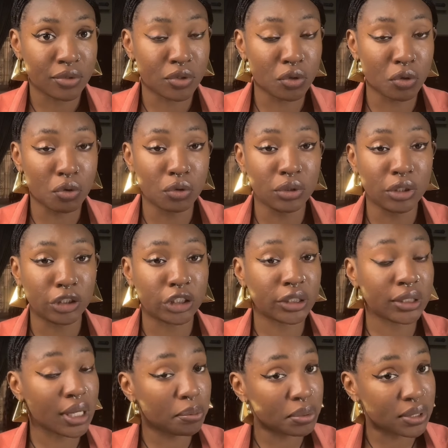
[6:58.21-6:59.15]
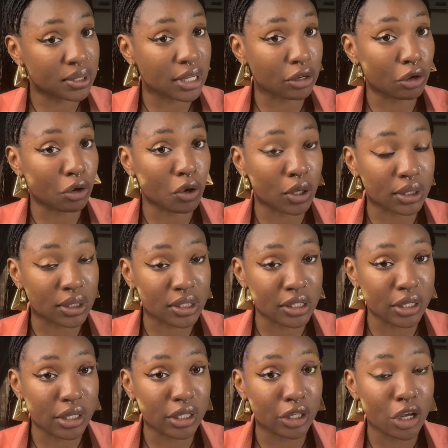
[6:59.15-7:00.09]
So the shapes that you're
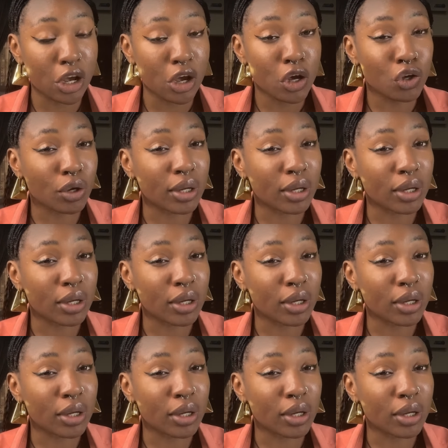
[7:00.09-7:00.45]
cutting,